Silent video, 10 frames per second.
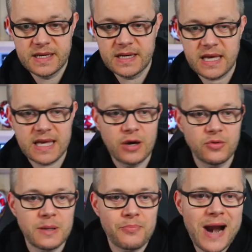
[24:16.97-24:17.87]
It
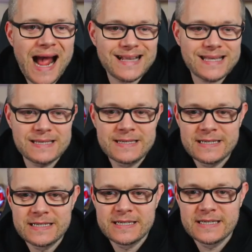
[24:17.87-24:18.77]
killed the Pratt.
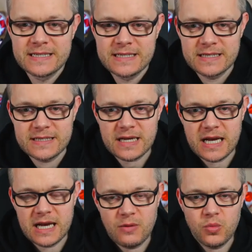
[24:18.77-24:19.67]

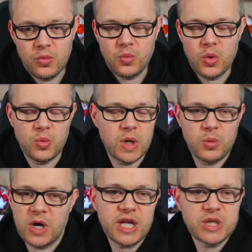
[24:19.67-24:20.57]
Uh, what, what,
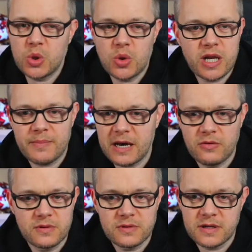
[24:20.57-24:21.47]
what are you talking about?